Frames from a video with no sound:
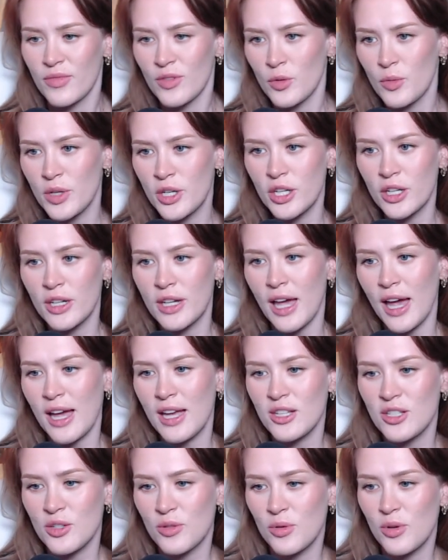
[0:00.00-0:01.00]
We could have
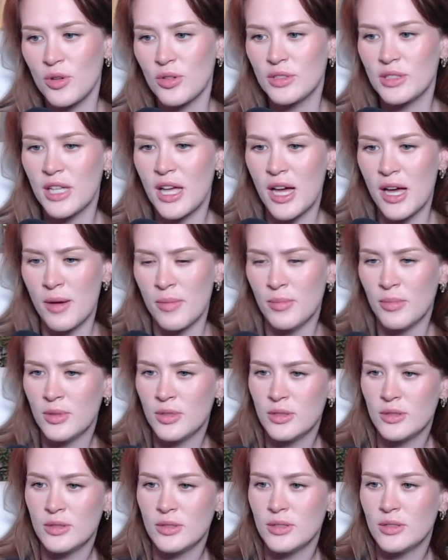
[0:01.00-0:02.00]
casseroled them.
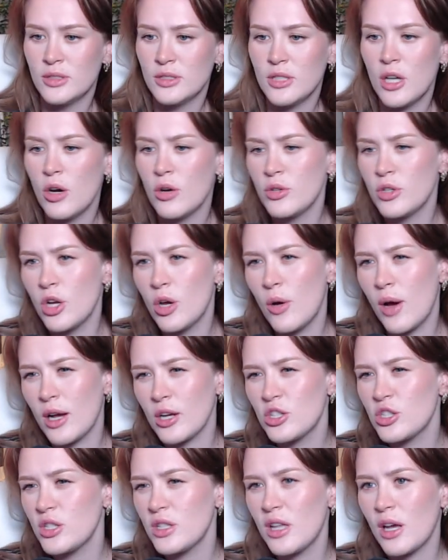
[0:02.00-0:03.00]
Oh no,
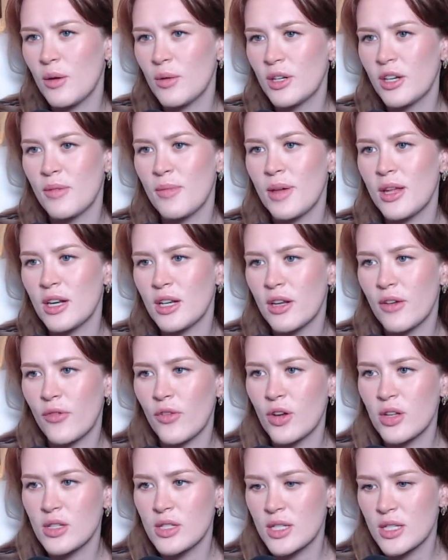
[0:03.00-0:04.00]
actually that wouldn't have made a
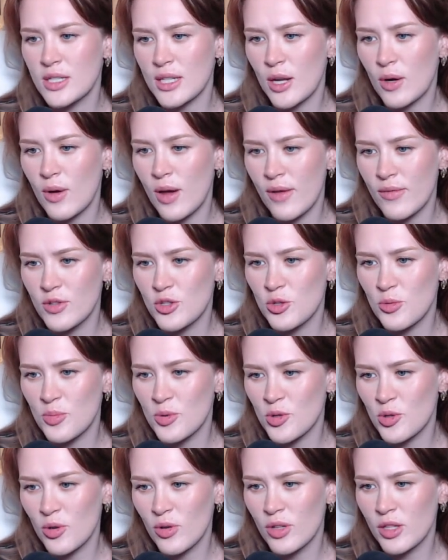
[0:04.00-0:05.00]
difference because I don't have a Super
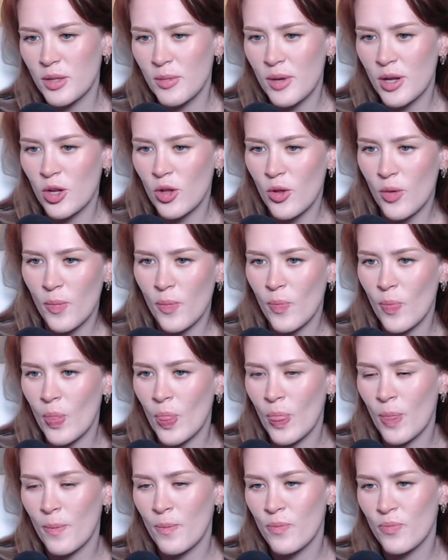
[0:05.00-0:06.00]
Skrull in the middle.
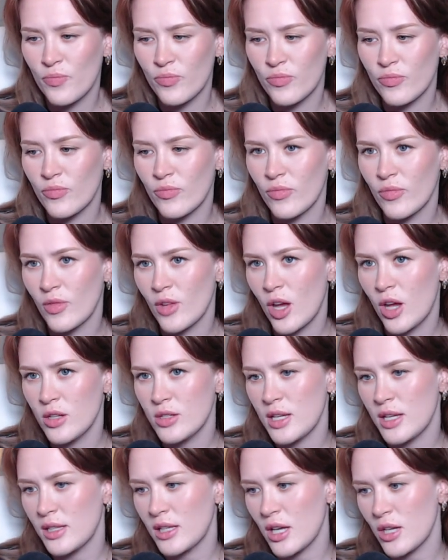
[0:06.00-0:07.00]
I'll take